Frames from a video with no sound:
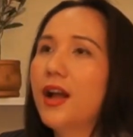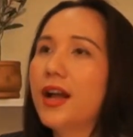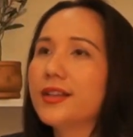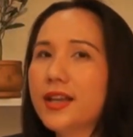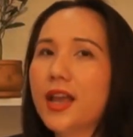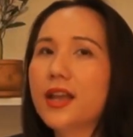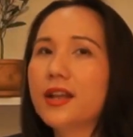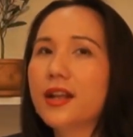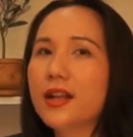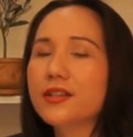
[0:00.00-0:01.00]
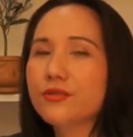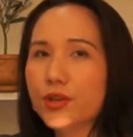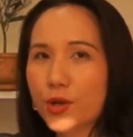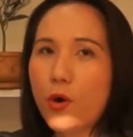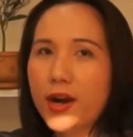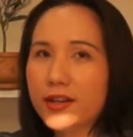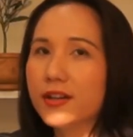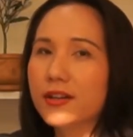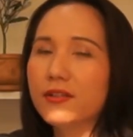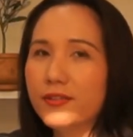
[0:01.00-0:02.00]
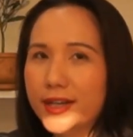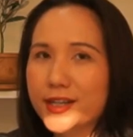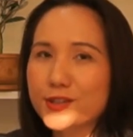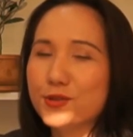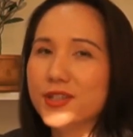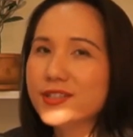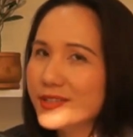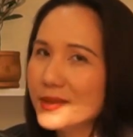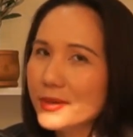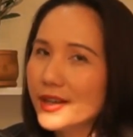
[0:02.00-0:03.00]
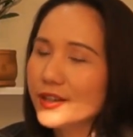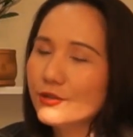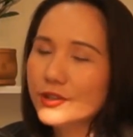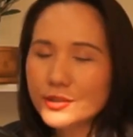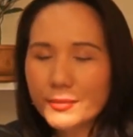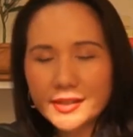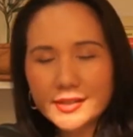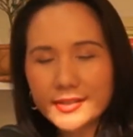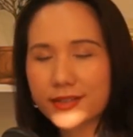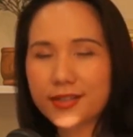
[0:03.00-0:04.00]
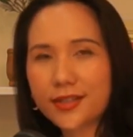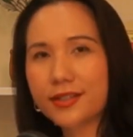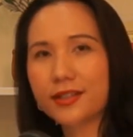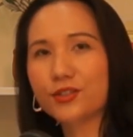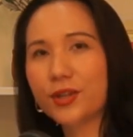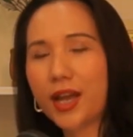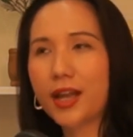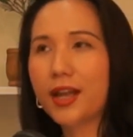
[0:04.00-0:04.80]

I say it's required a financial discipline. You need to make the decision today.